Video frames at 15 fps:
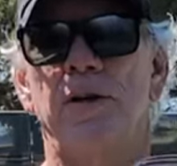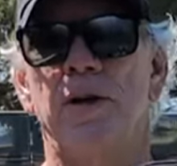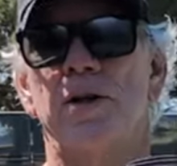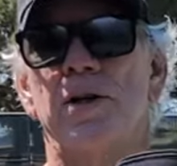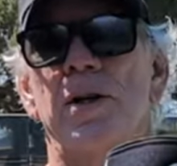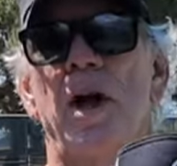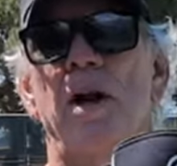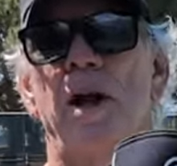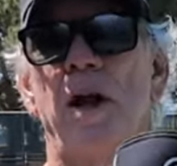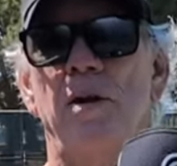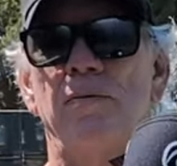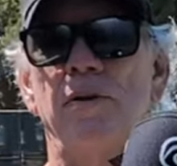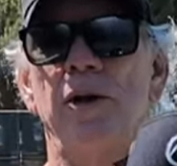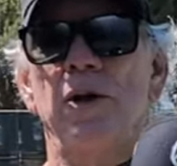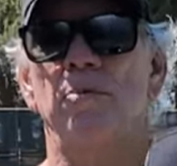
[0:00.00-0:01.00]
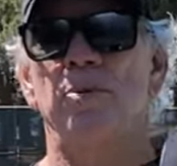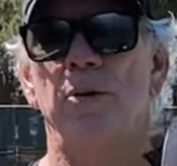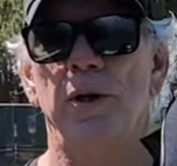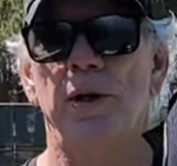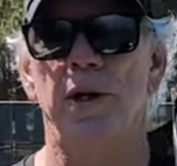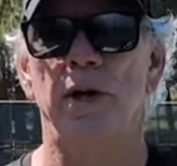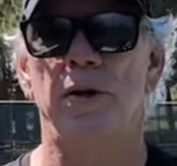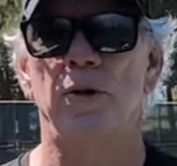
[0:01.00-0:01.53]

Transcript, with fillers: that does not have neoprene that